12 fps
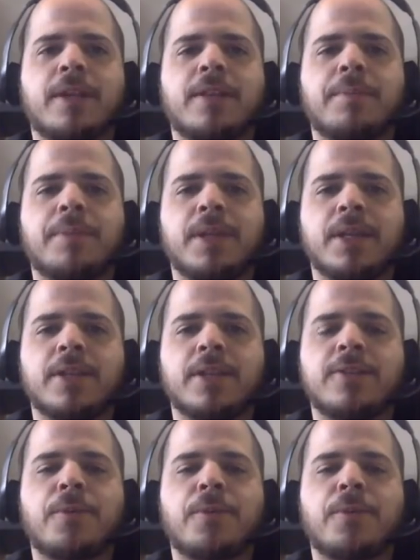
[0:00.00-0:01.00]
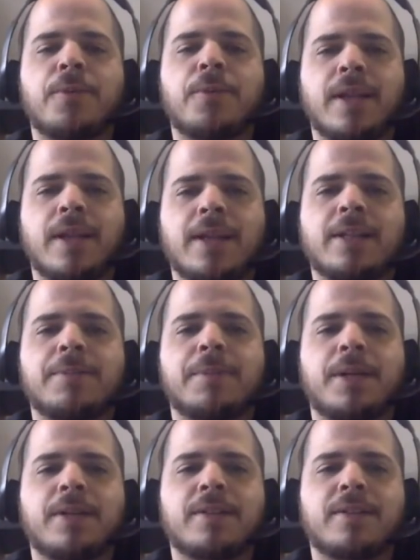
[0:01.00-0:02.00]
for like the PS4 and the
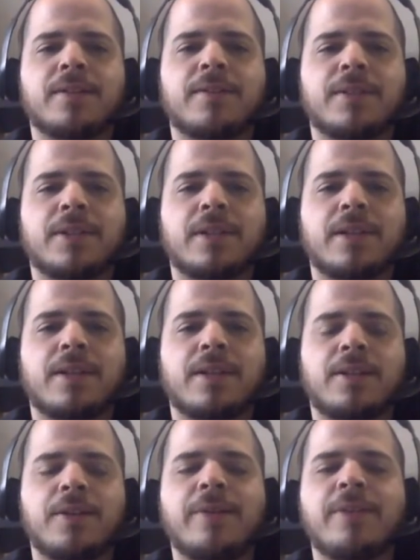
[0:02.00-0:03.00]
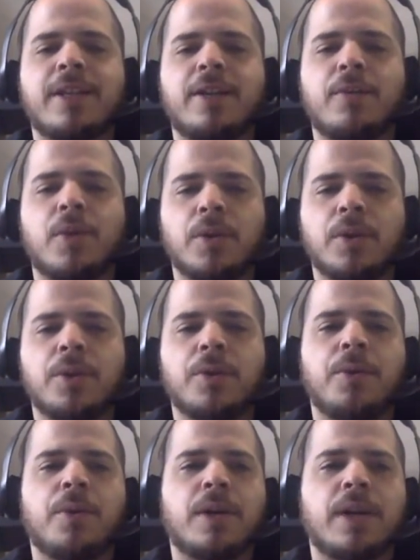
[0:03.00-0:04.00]
Xbox and stuff like that. Like you have to get a
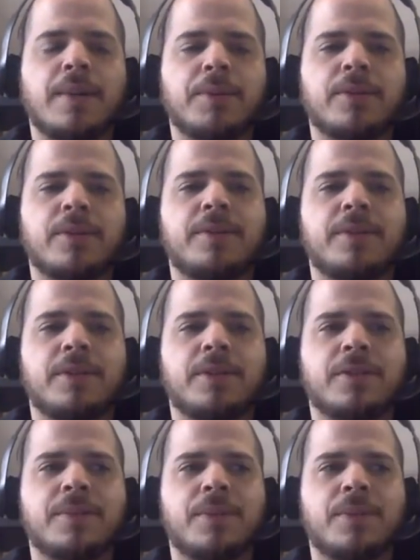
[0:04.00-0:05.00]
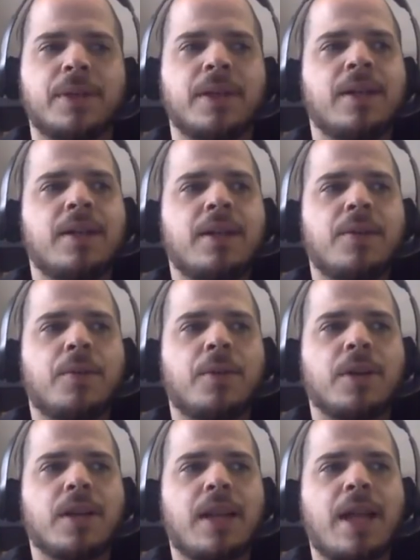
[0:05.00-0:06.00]
Roku or an Apple TV or something. When
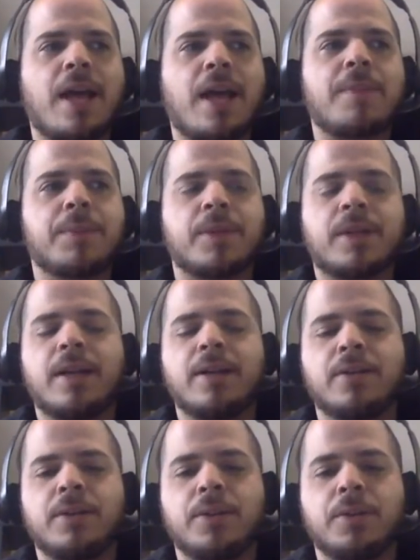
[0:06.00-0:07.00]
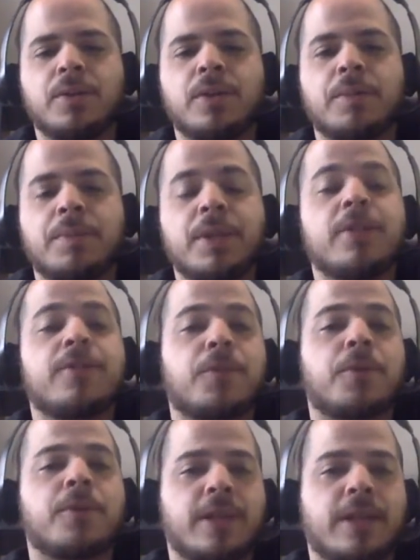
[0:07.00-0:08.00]
where a lot of people that I know use their
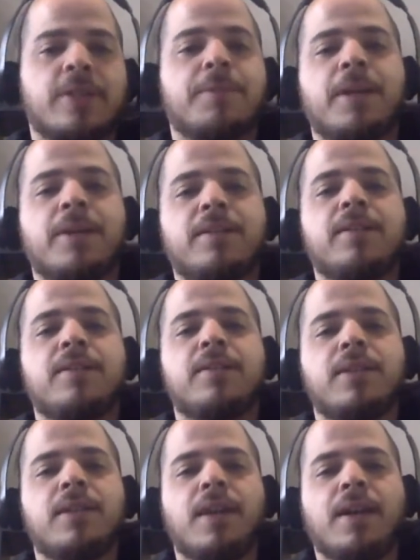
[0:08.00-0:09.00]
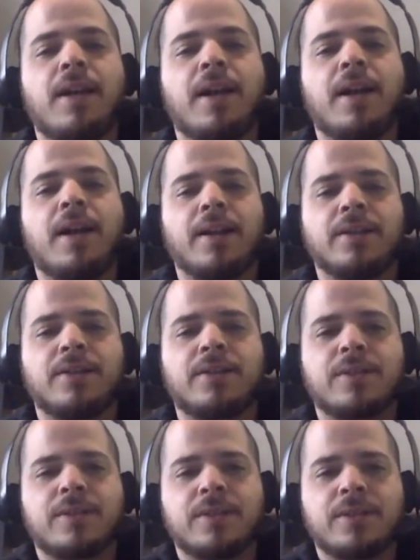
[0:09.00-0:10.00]
PS4s and Xboxes
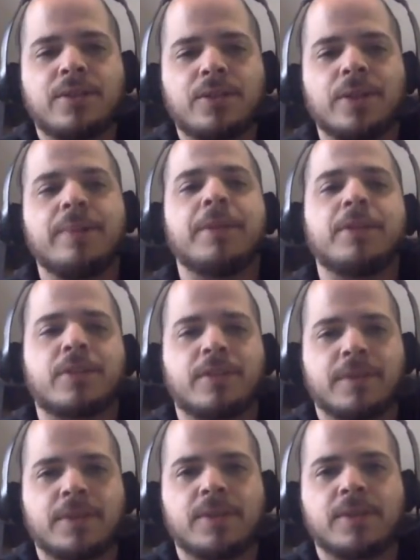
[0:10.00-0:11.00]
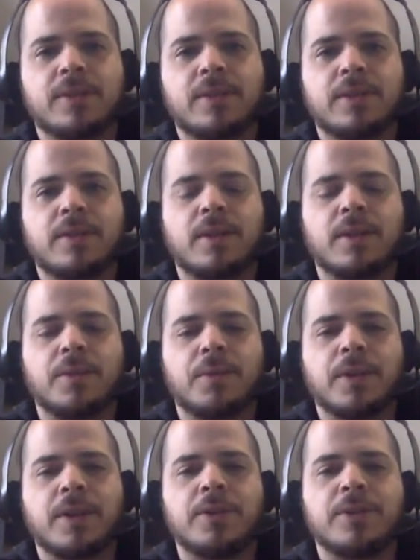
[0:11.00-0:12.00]
as mm-hmm. streaming services, uh,
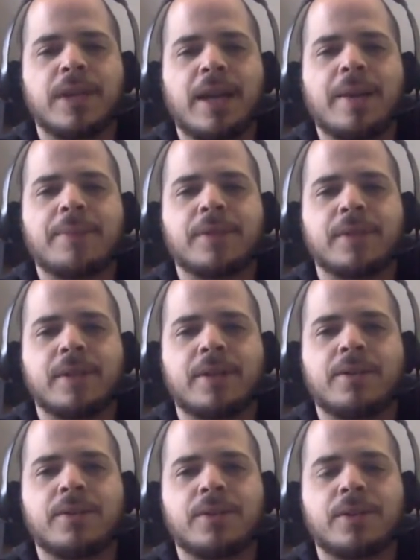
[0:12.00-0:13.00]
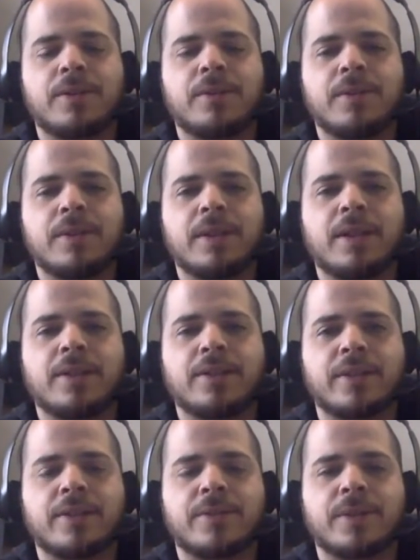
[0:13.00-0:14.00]
where they use the apps in there. So kind of
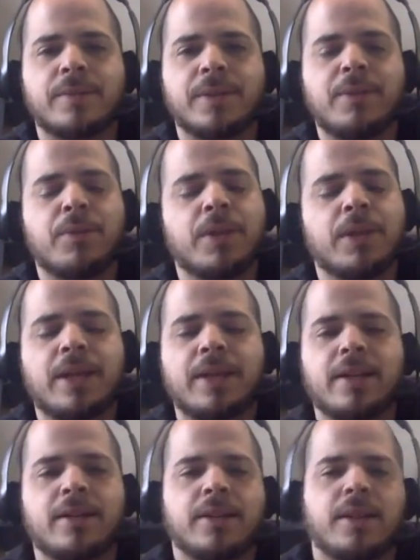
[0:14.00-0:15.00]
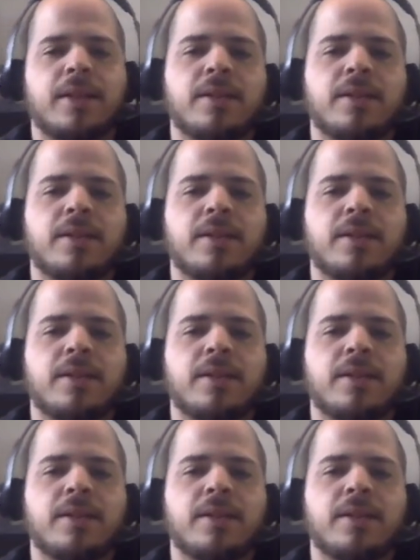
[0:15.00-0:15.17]
sucks for them. They really got to get on